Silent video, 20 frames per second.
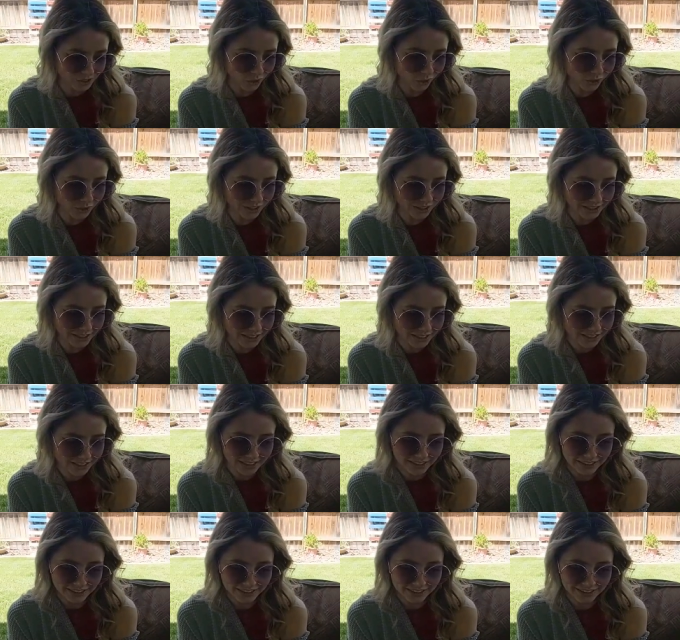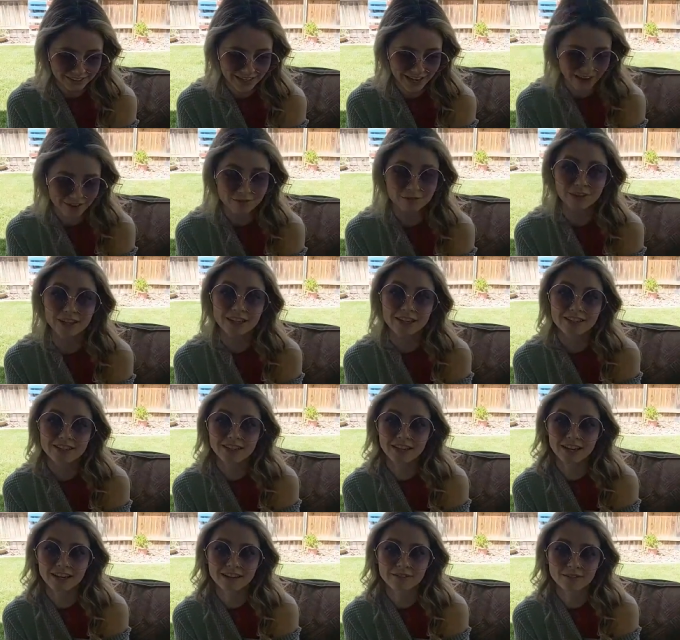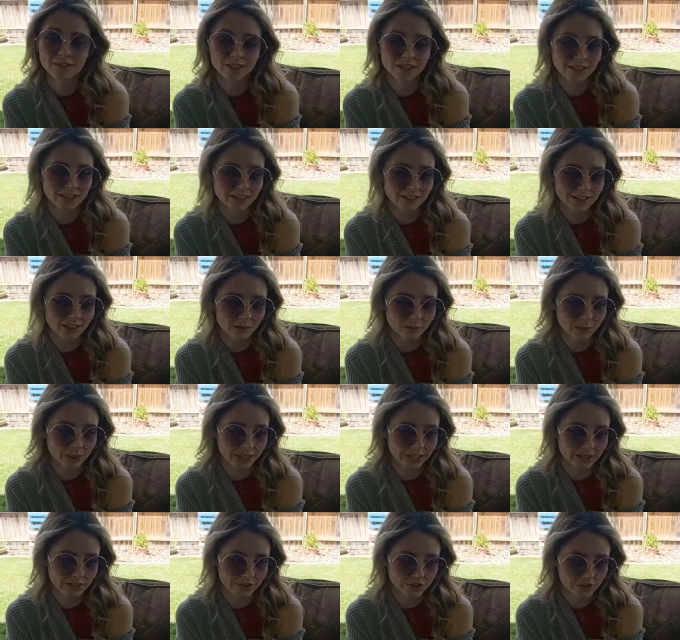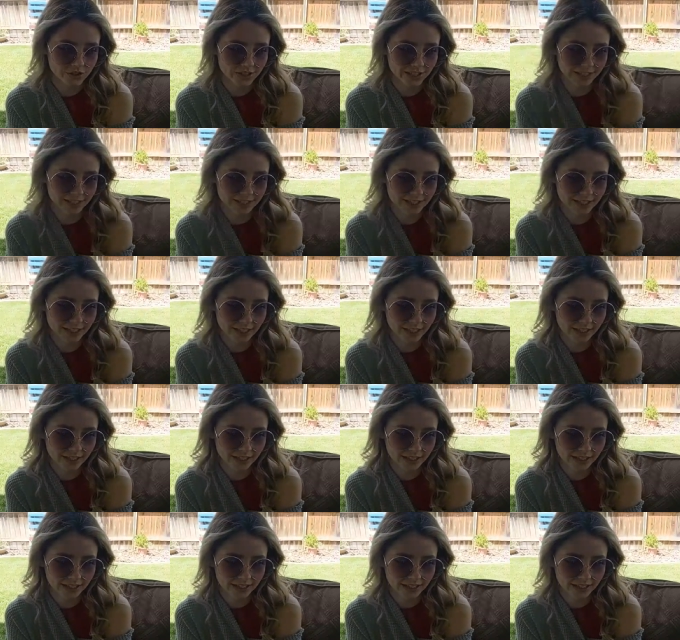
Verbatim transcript: Chunk. Yeah, Fred is kind of a, a biggish kitty.